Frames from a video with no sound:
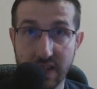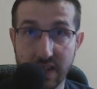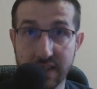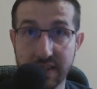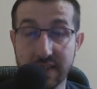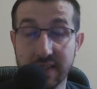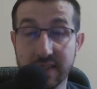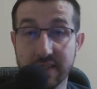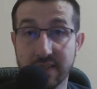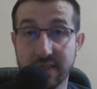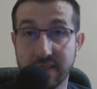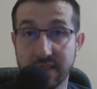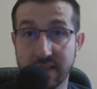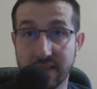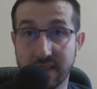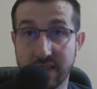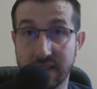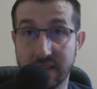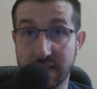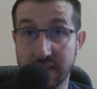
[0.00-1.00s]

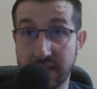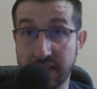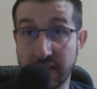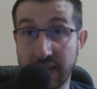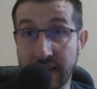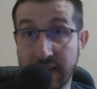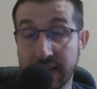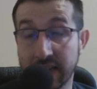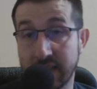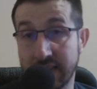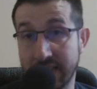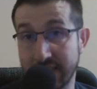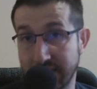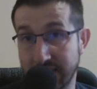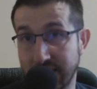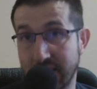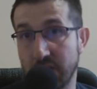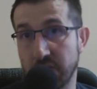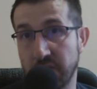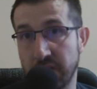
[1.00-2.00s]
healing, his
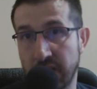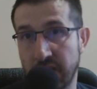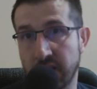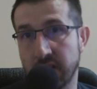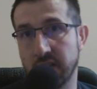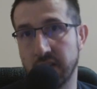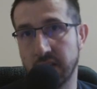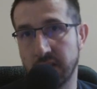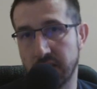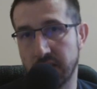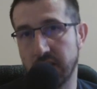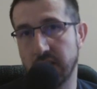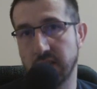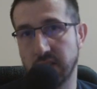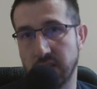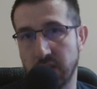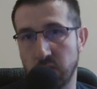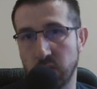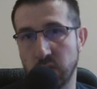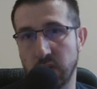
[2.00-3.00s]
self-healing, in case
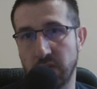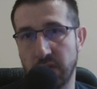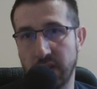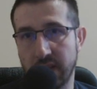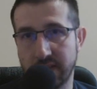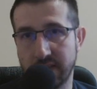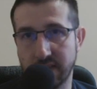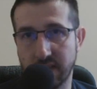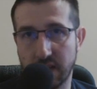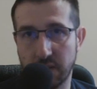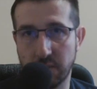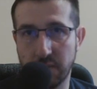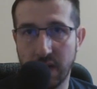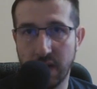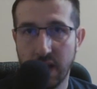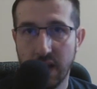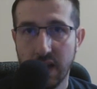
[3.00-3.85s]
he would have had some.